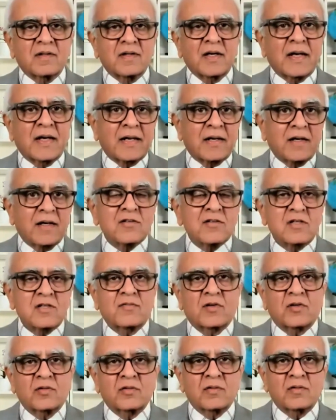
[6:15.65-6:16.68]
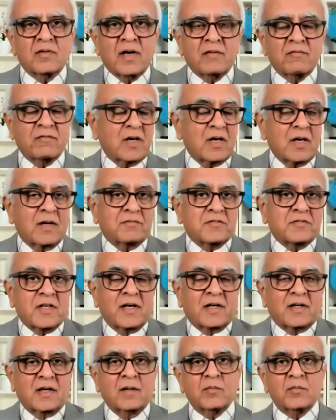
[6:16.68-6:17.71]
in an interview after
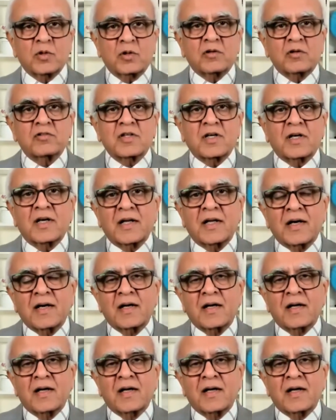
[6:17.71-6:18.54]
I came to Australia,